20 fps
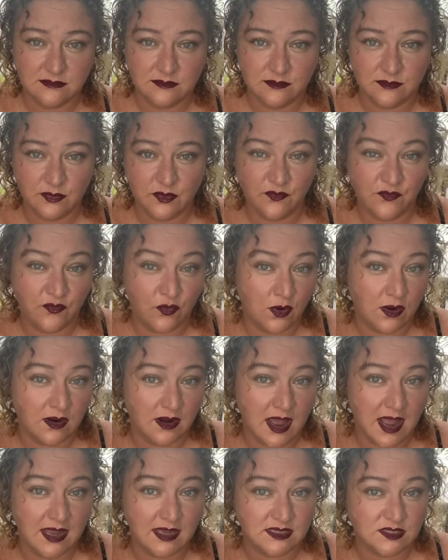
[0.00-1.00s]
before
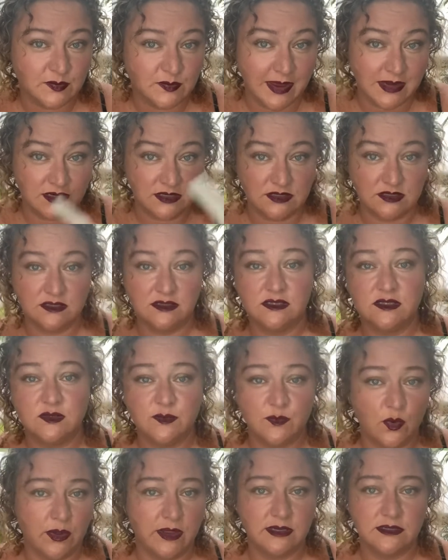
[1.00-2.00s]
I expanded to this
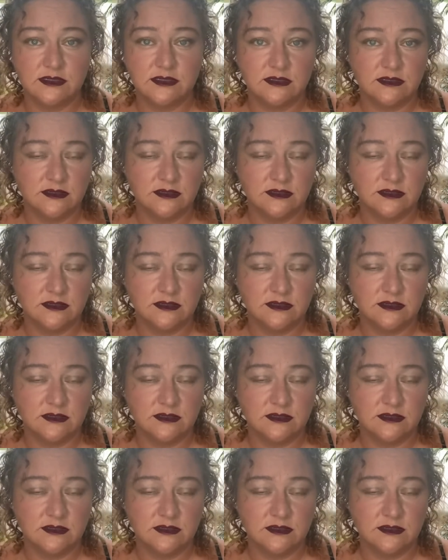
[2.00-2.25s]
point,